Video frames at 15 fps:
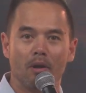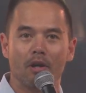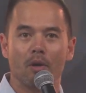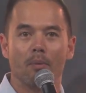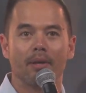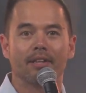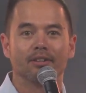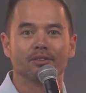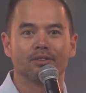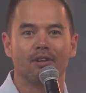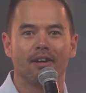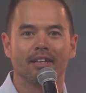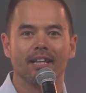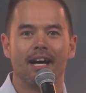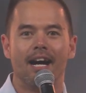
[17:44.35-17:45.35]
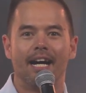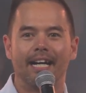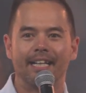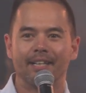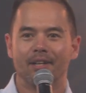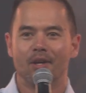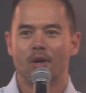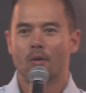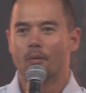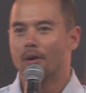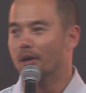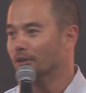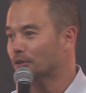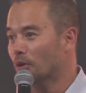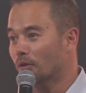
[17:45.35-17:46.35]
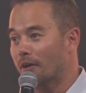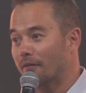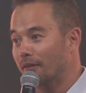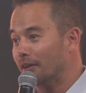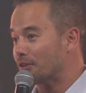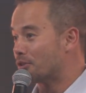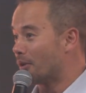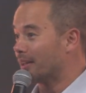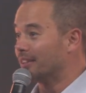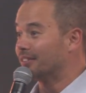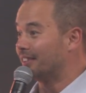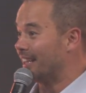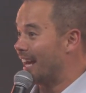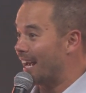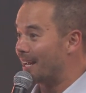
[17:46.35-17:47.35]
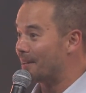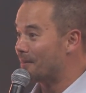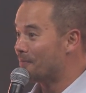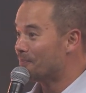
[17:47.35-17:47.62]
or you're with us online, we are so grateful you joined us today.